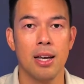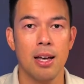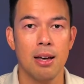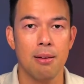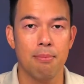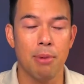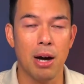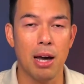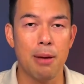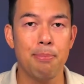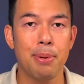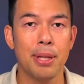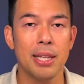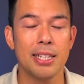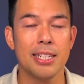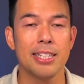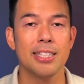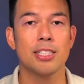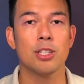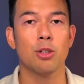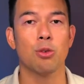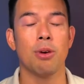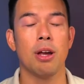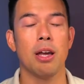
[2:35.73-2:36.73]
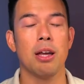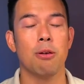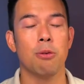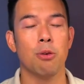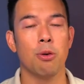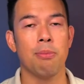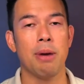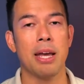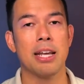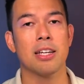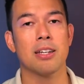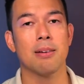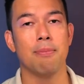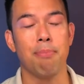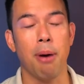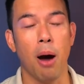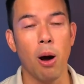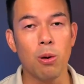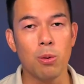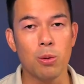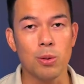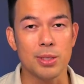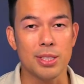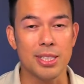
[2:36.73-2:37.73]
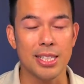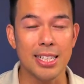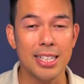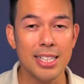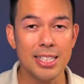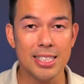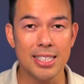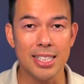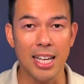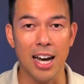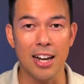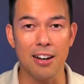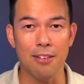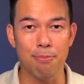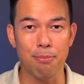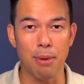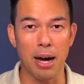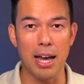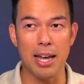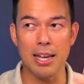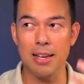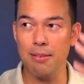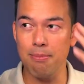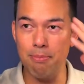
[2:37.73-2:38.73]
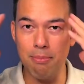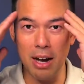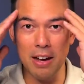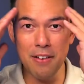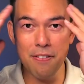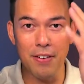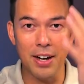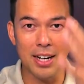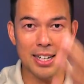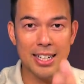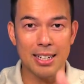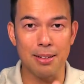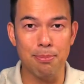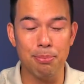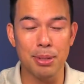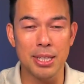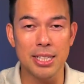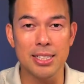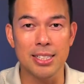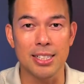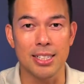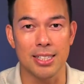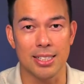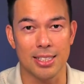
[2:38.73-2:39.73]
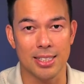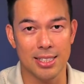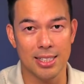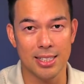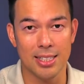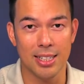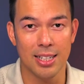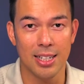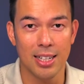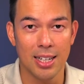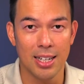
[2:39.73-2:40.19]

My ability to re- remain composed inside of my, my fucking business.